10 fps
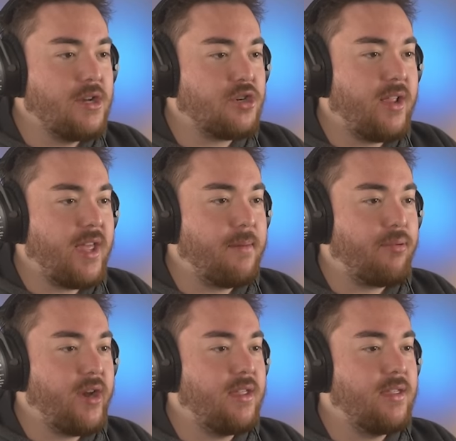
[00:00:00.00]
and try to like
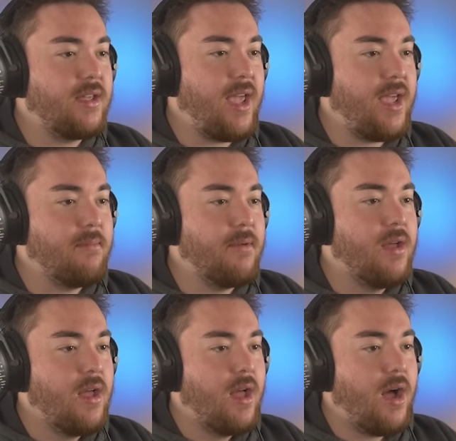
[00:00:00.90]
break the game,
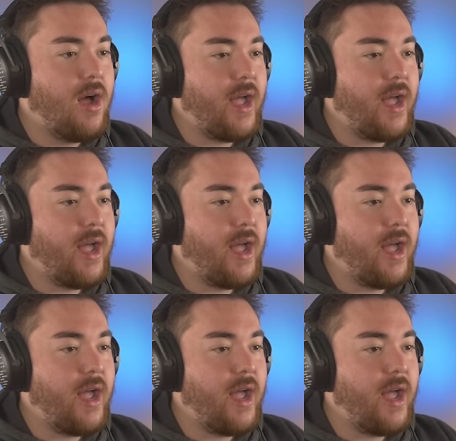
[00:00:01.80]
uh,